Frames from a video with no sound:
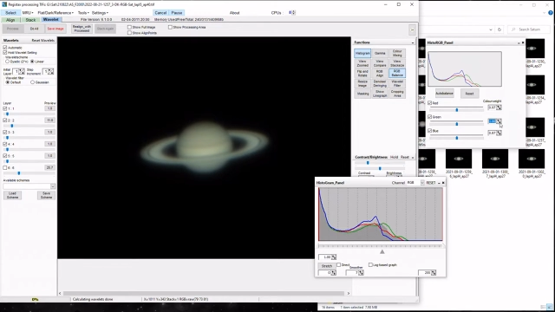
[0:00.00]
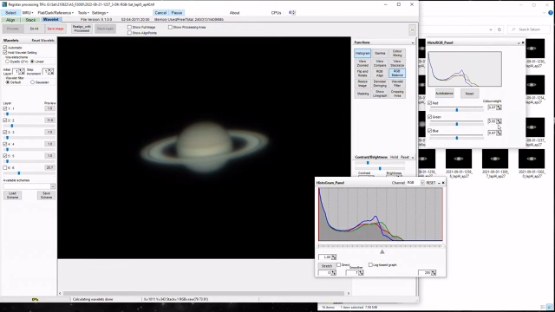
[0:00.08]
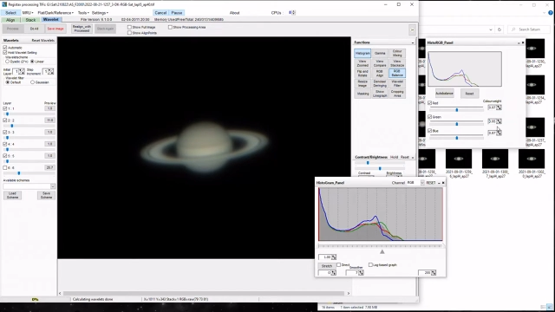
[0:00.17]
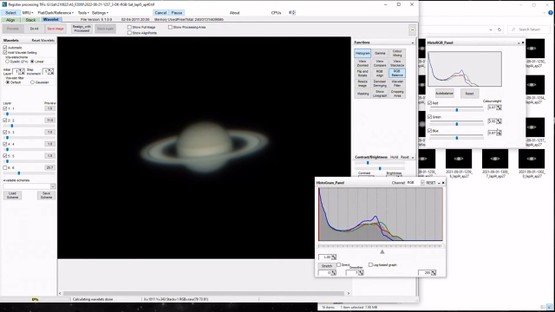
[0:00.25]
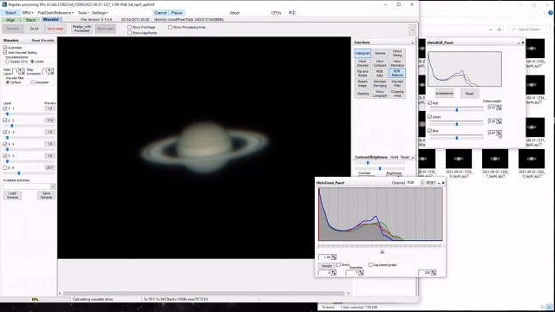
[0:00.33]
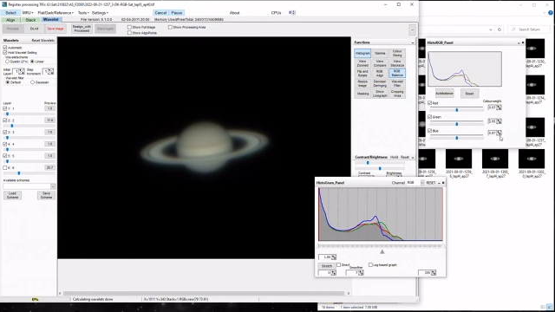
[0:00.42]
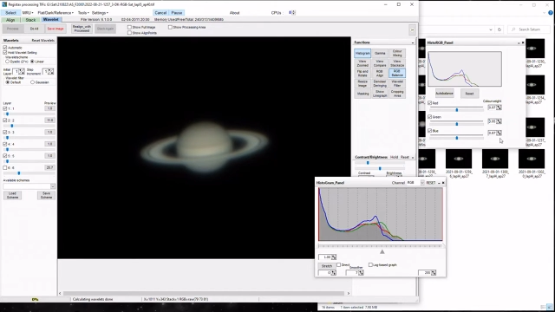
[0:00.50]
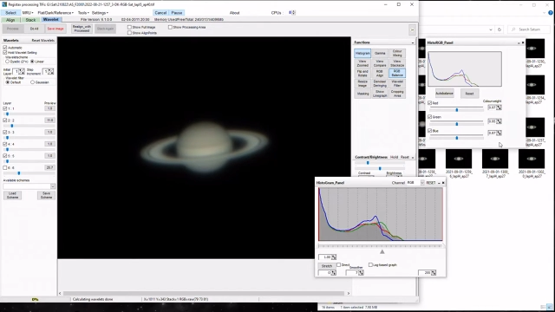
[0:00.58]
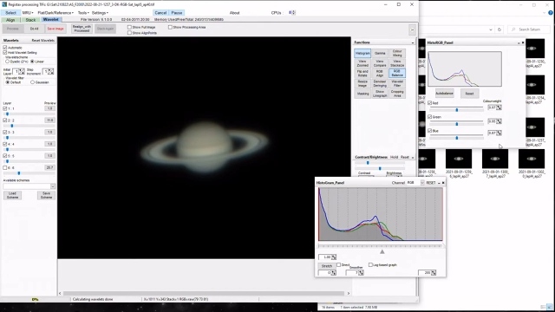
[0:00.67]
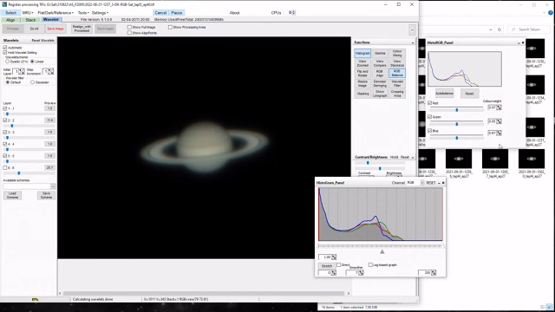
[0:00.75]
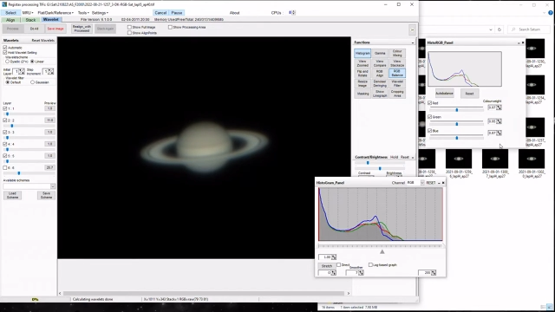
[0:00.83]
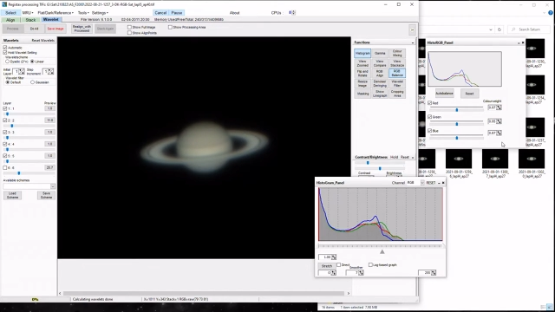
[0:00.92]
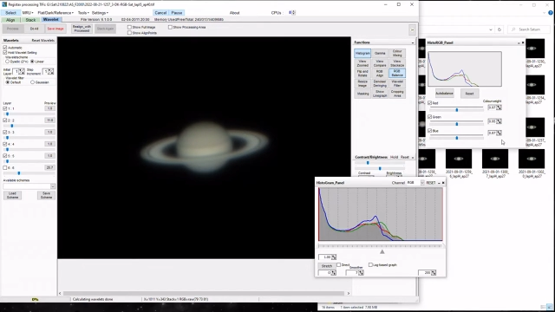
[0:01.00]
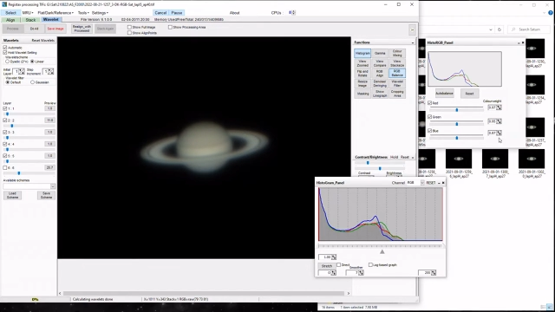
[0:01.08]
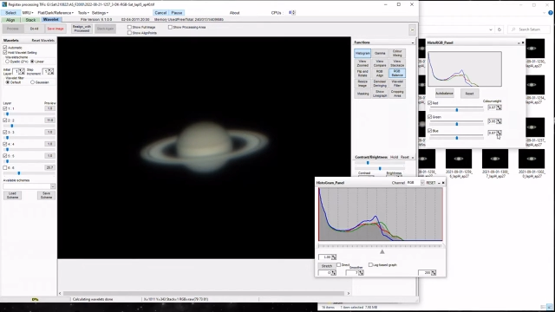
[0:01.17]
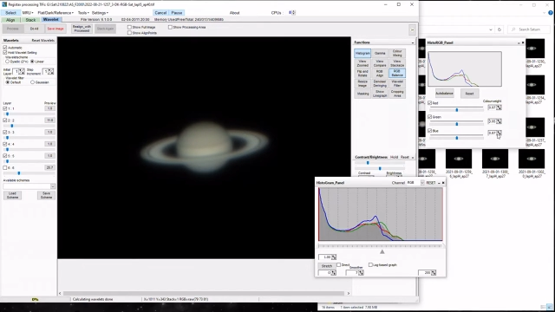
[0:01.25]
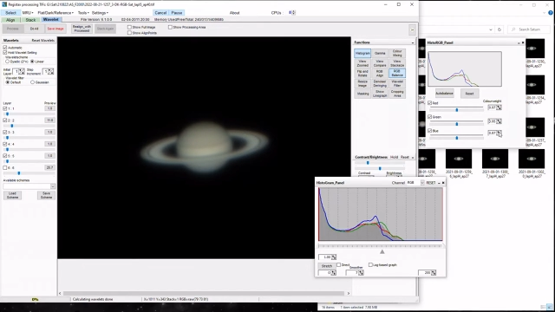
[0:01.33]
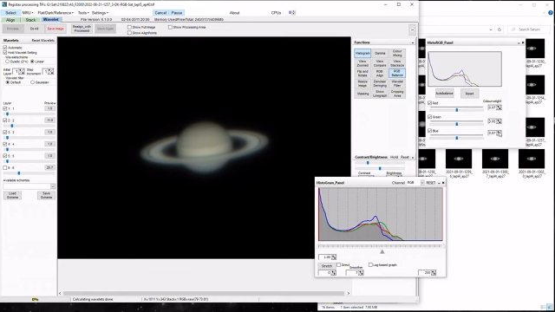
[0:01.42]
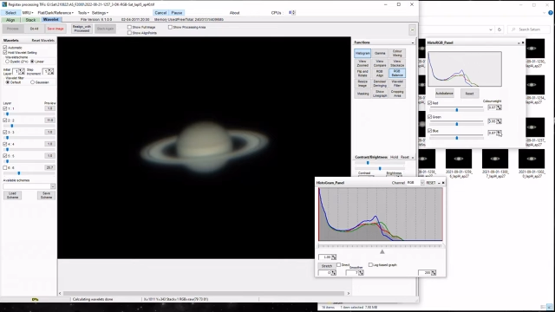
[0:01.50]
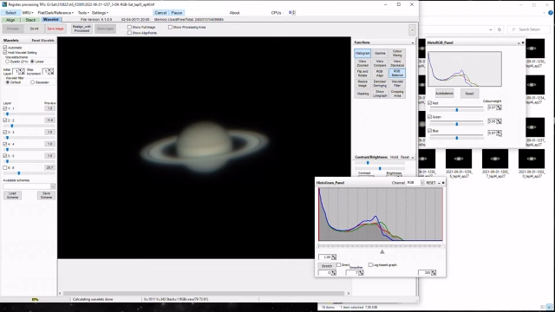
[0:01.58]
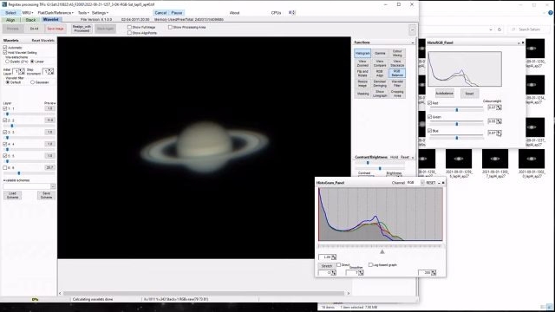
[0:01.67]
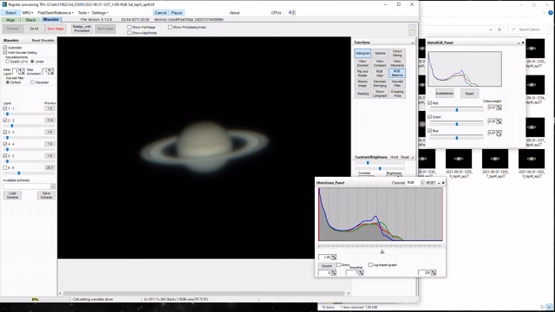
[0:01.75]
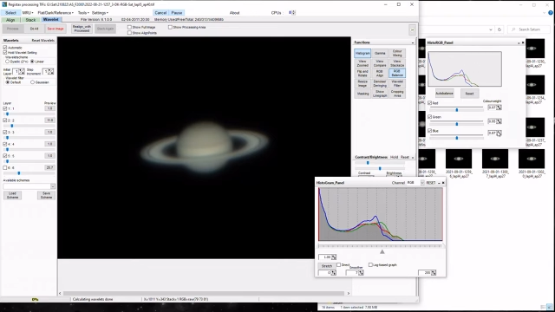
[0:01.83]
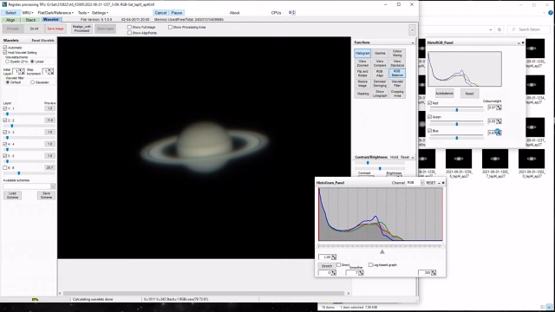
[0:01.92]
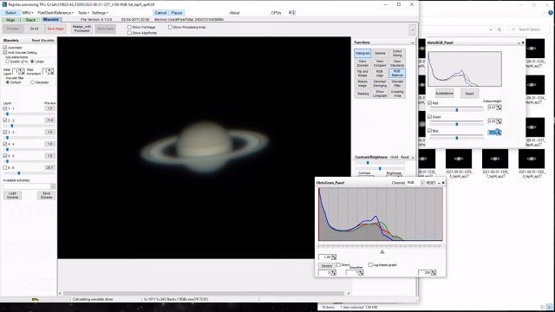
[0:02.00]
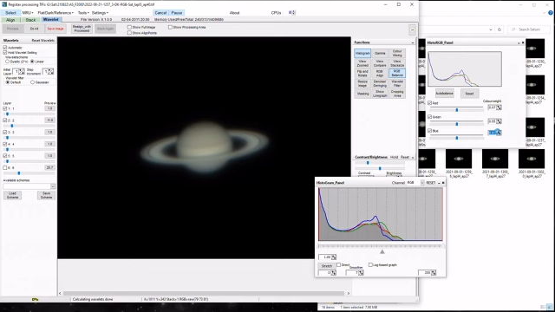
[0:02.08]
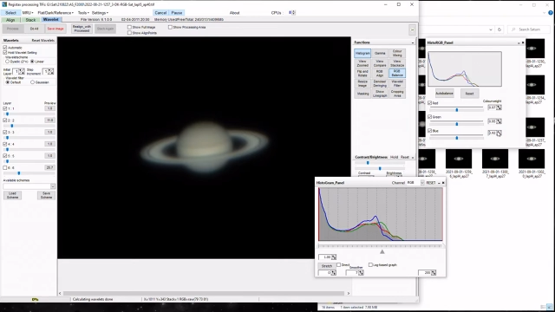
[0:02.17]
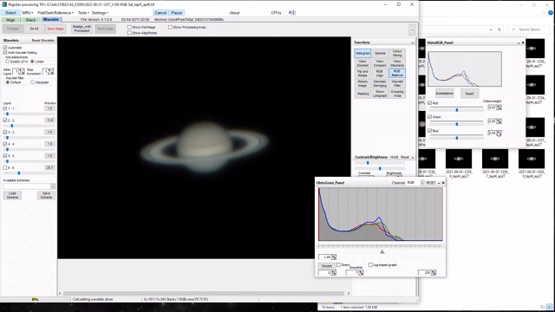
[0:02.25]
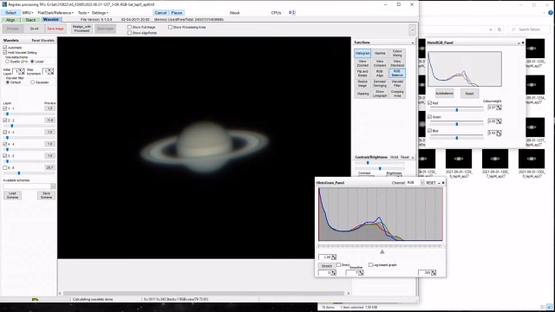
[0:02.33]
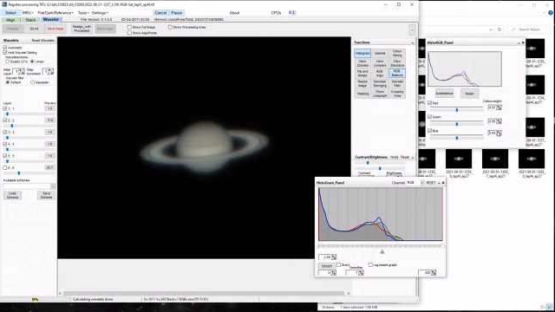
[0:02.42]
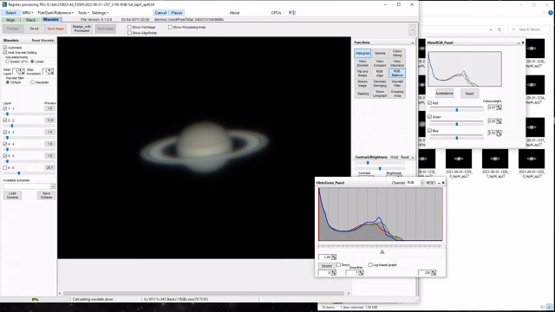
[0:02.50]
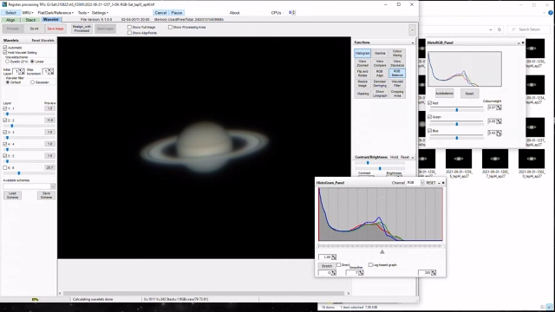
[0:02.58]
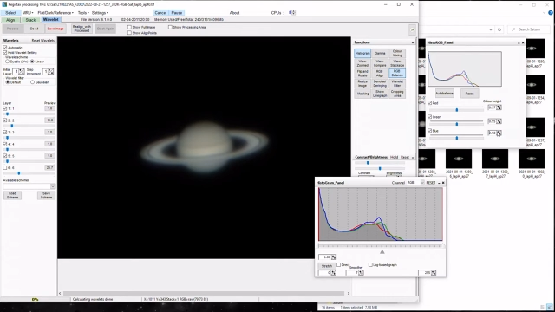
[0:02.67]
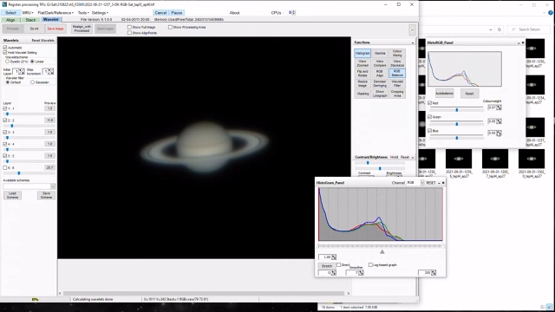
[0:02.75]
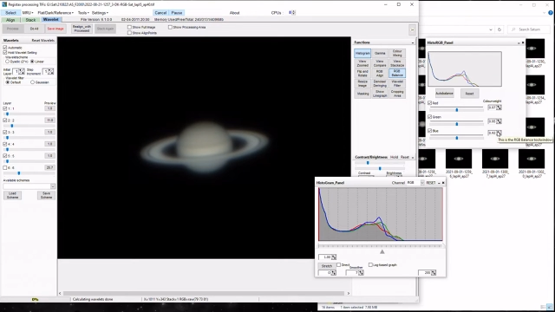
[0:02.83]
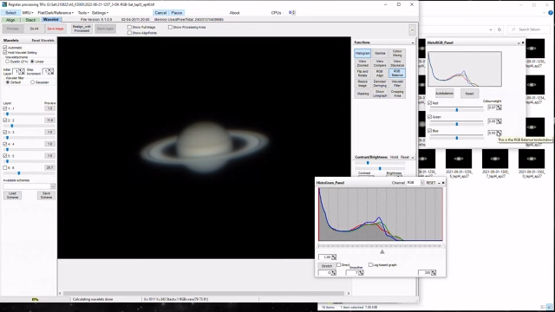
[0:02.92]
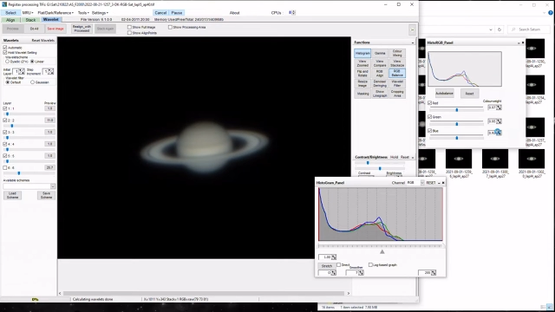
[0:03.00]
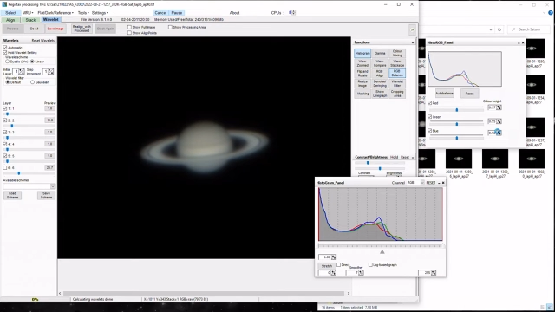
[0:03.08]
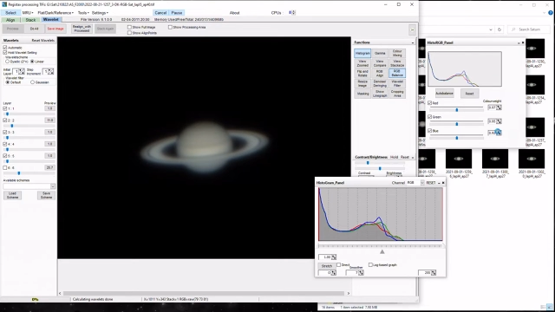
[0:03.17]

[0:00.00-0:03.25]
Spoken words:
Nobody's mouth can be seen.